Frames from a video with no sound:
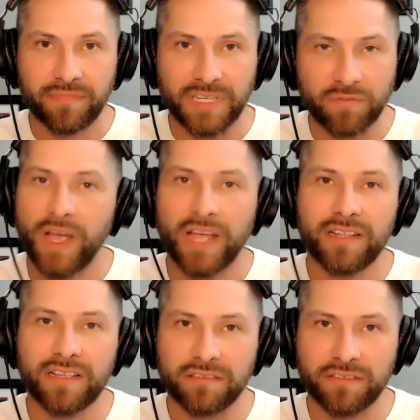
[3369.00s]
It's my
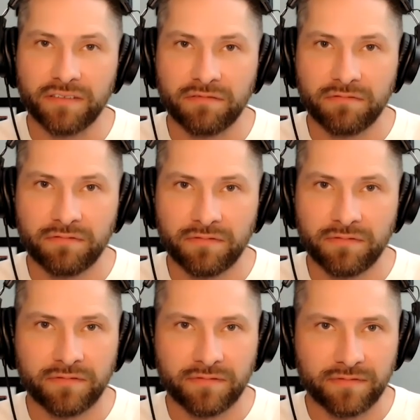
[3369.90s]
list.
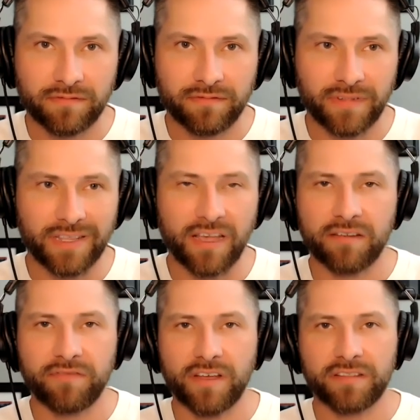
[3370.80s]
And The
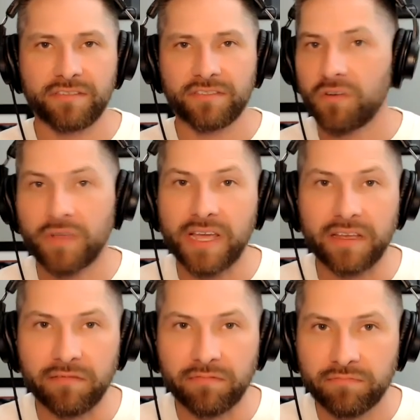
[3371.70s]
Godfather is okay.